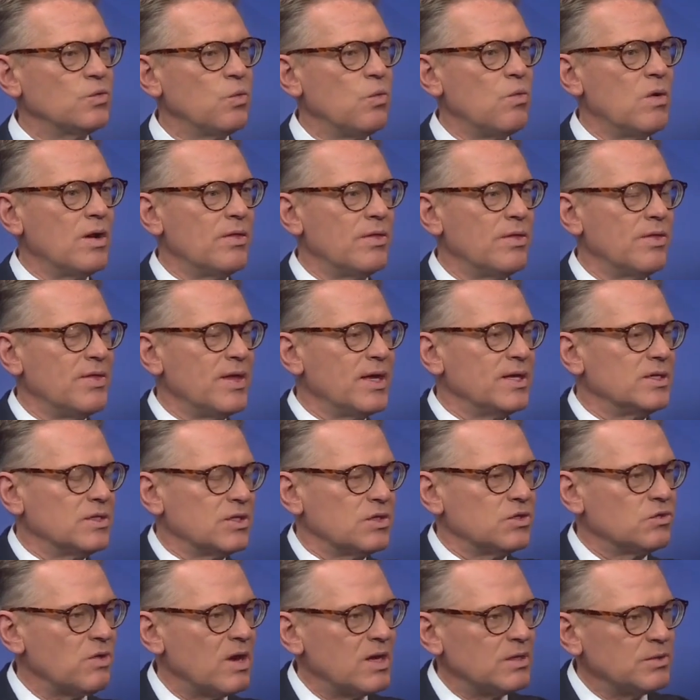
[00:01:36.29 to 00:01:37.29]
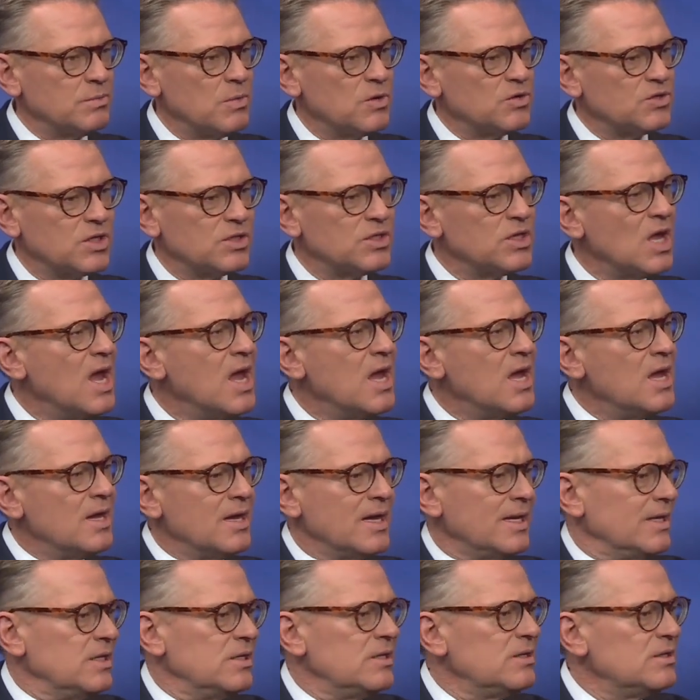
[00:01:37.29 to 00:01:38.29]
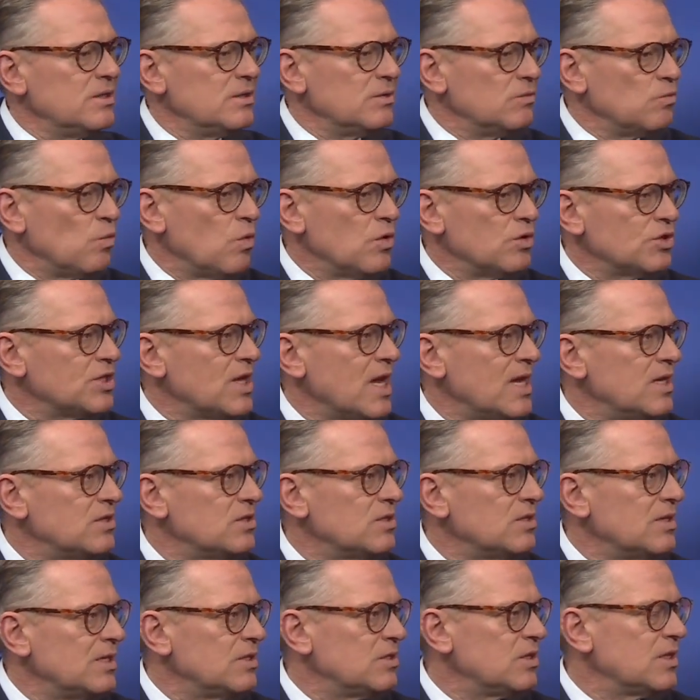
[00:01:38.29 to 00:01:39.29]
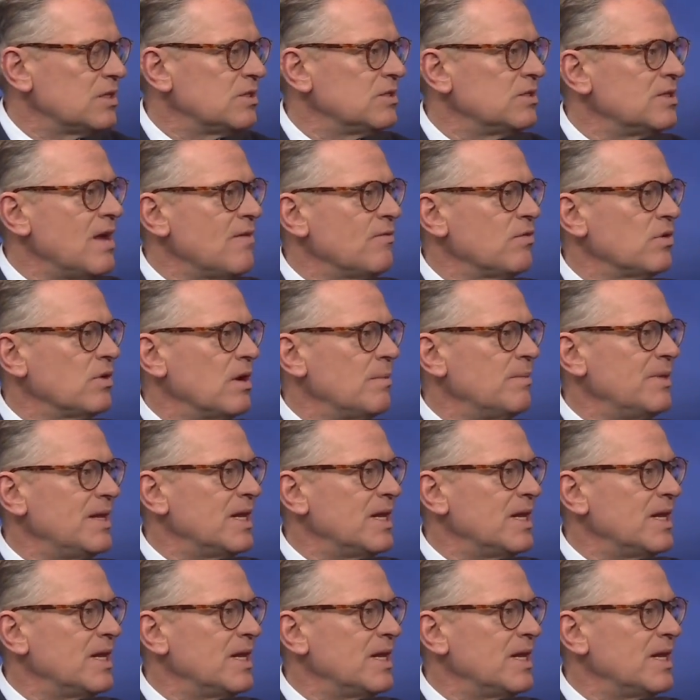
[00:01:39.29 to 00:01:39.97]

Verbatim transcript: one of the things that strikes me most, because worst case is never.